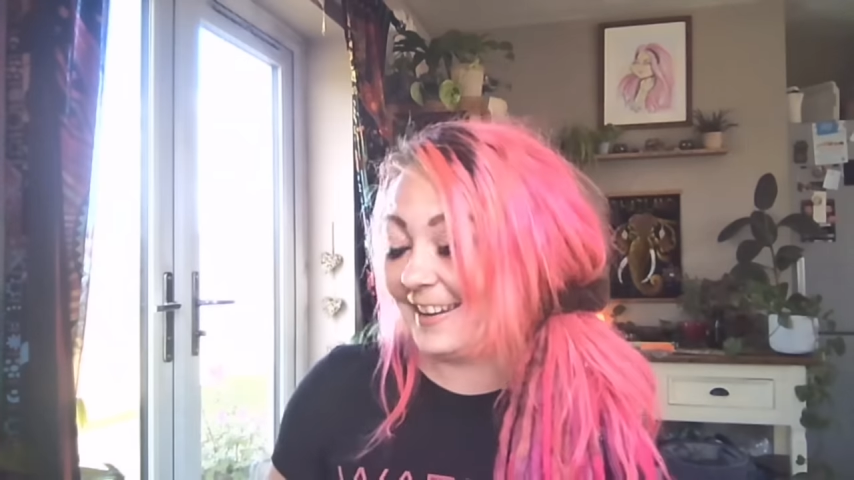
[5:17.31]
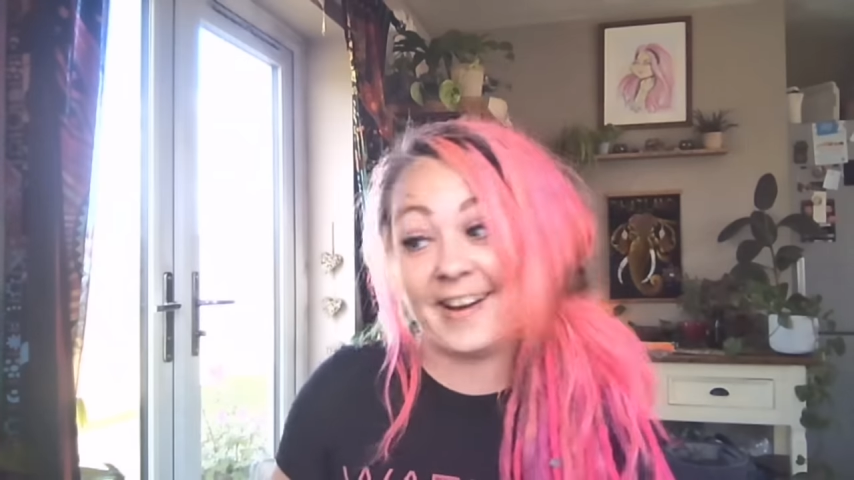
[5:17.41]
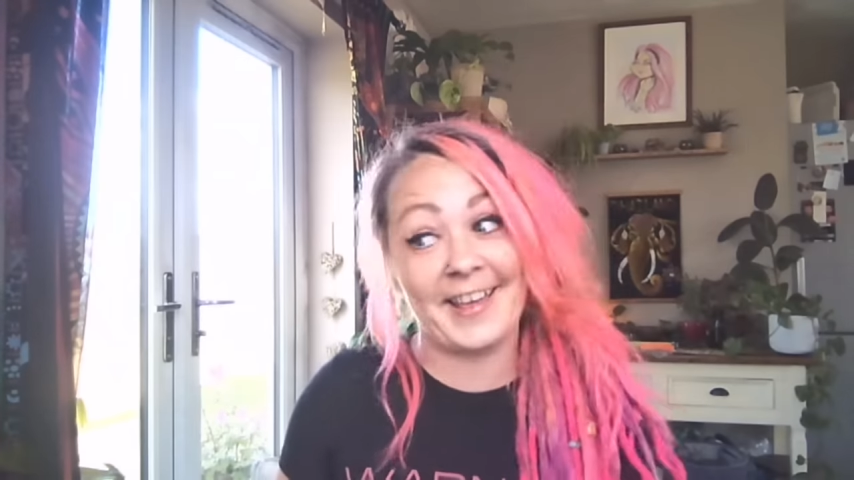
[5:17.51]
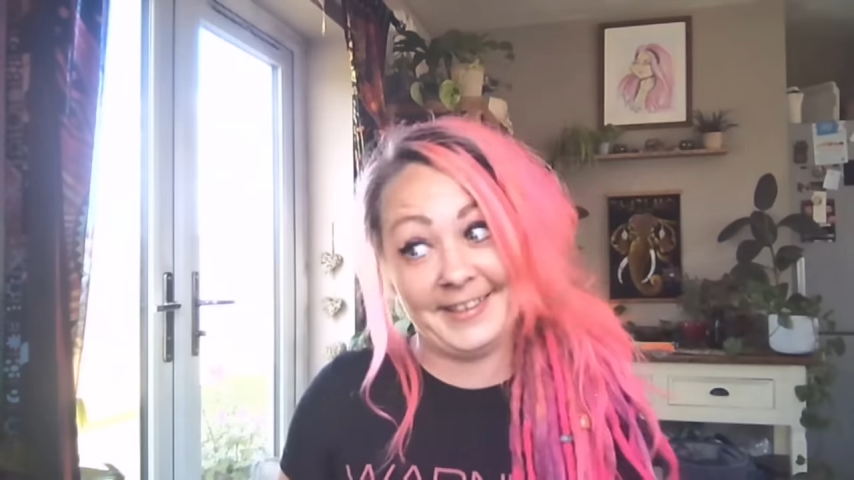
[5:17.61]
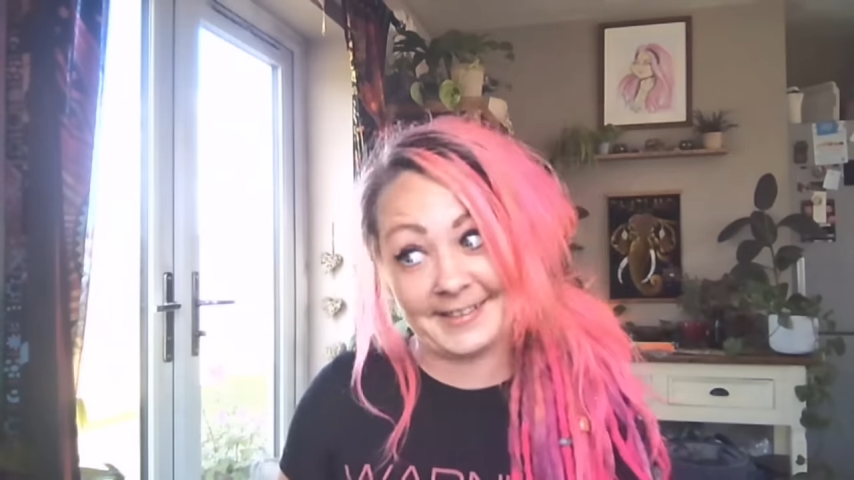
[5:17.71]

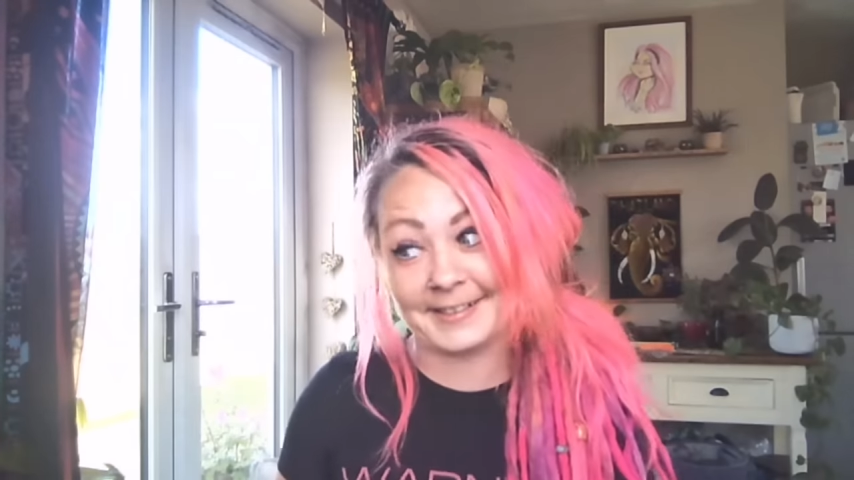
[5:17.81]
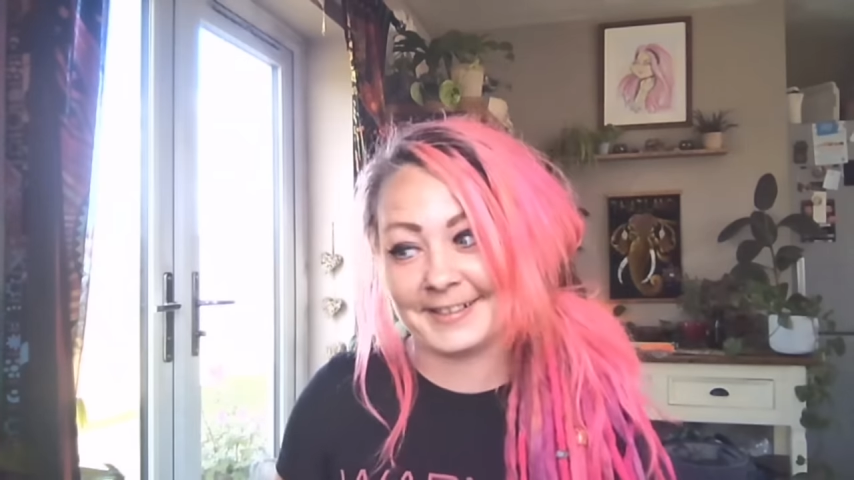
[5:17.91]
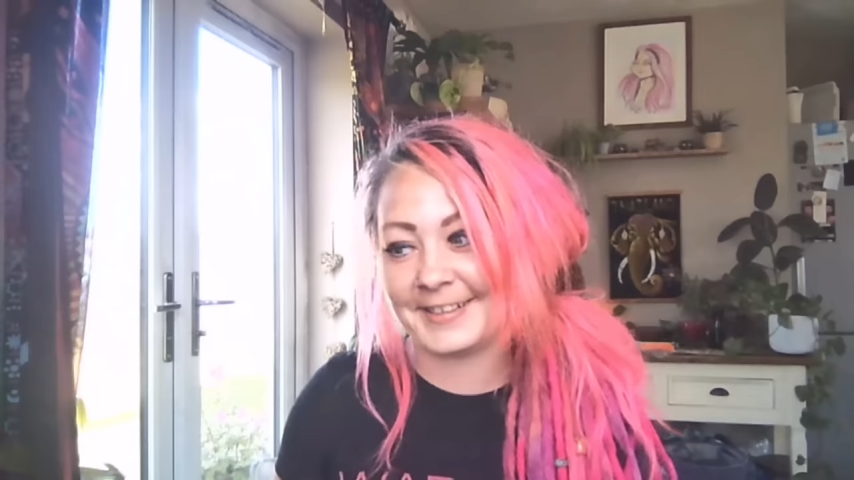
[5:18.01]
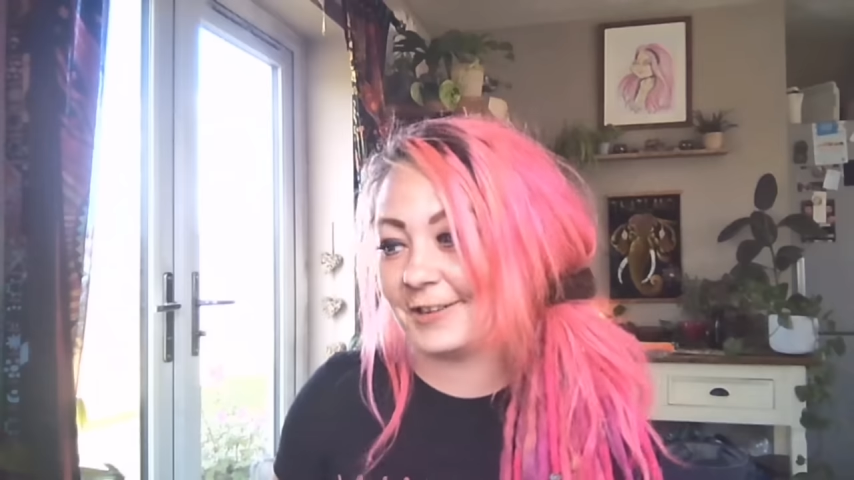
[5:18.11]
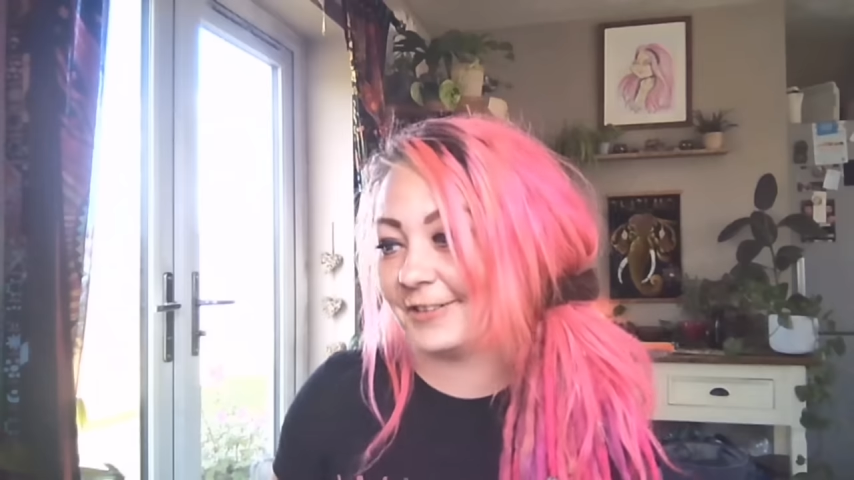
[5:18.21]
Like, this
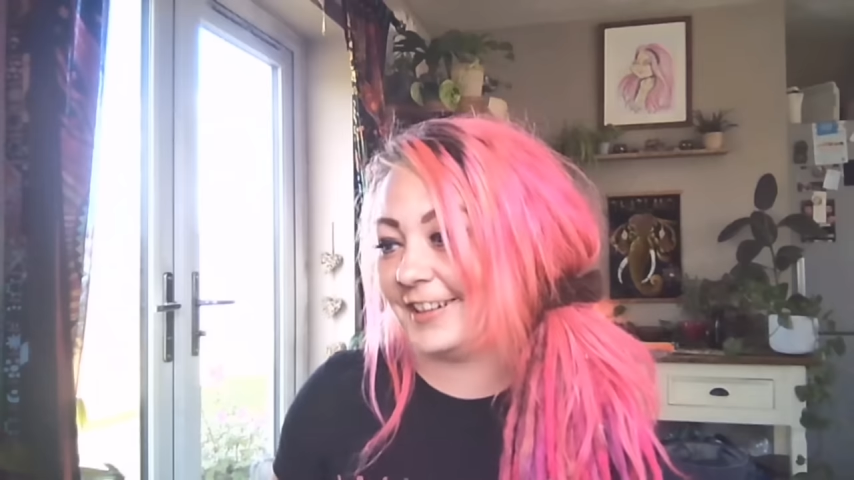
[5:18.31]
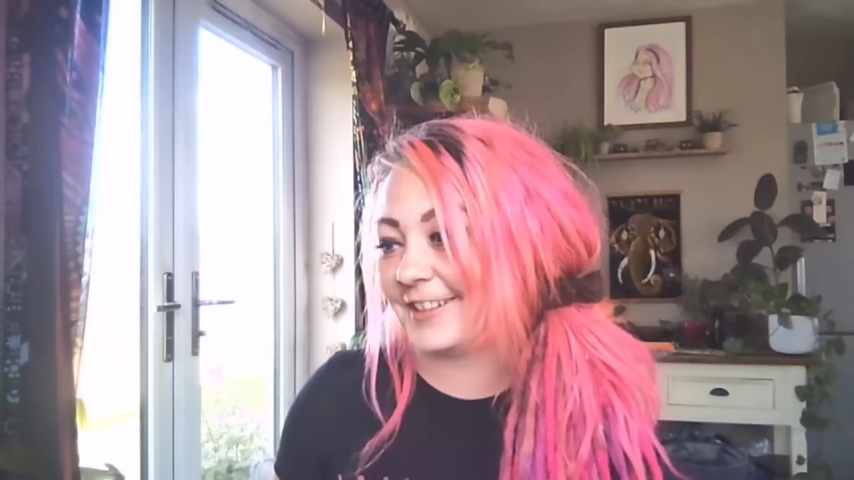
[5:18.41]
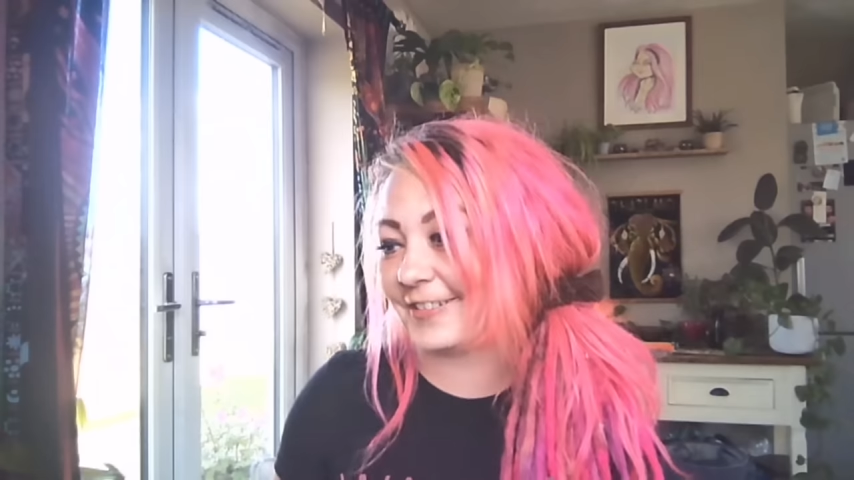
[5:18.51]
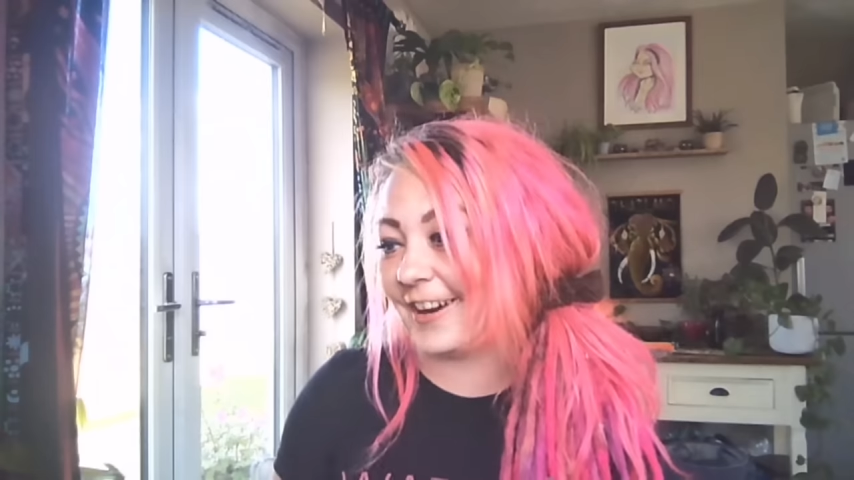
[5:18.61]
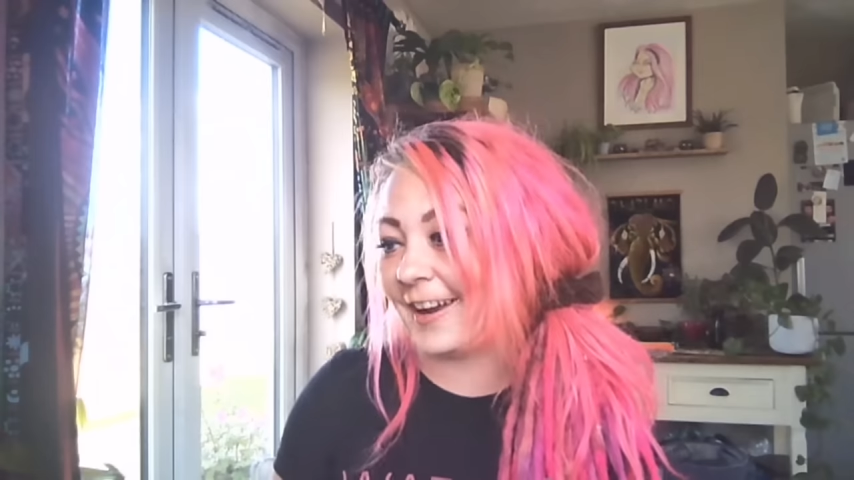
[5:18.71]
is
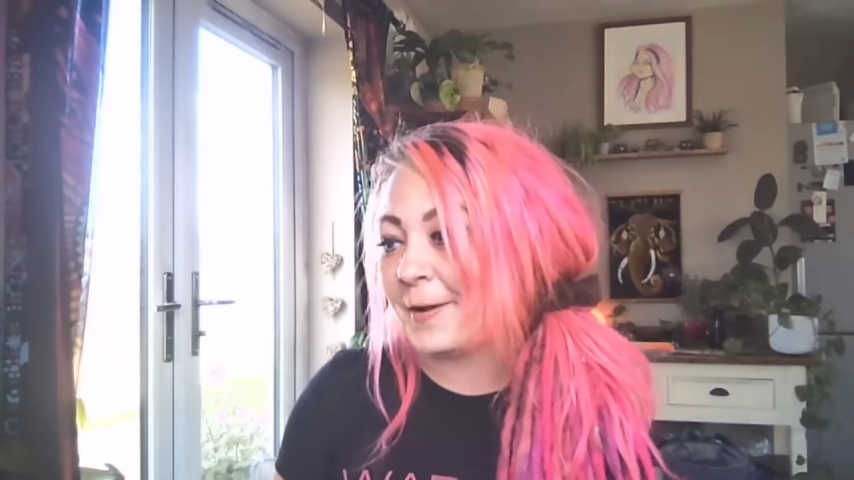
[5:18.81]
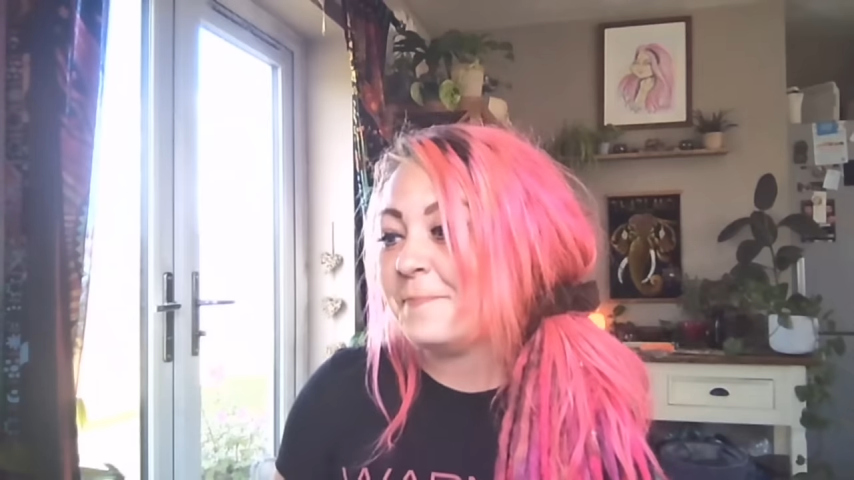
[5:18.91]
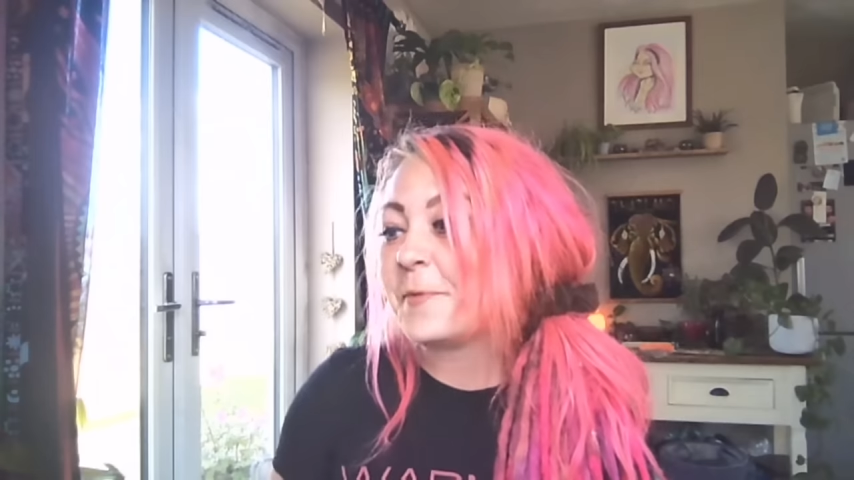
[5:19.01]
serious, right?